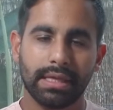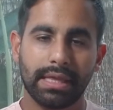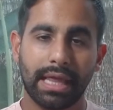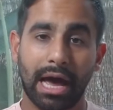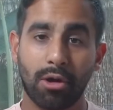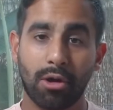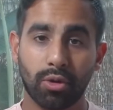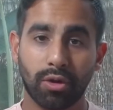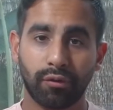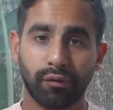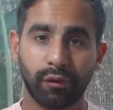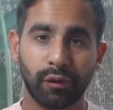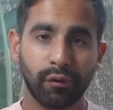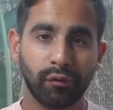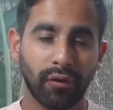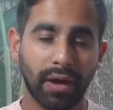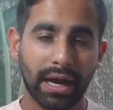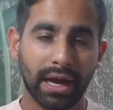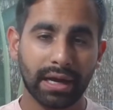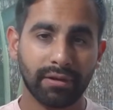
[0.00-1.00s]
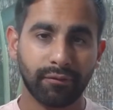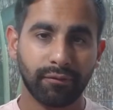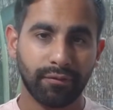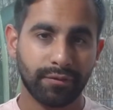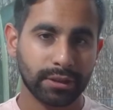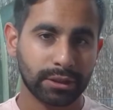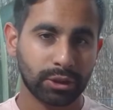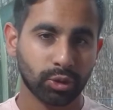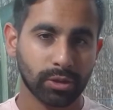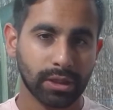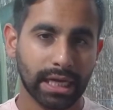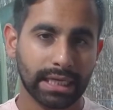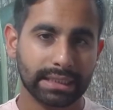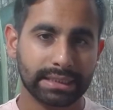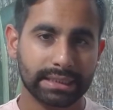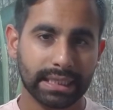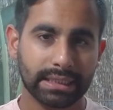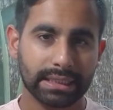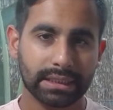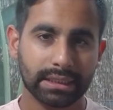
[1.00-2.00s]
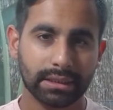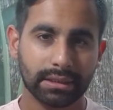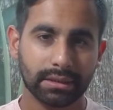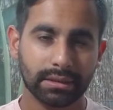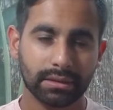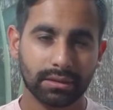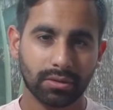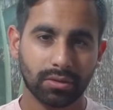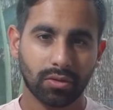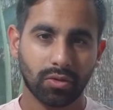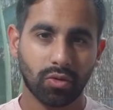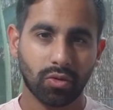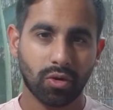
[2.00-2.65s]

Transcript: Now, if you find visualization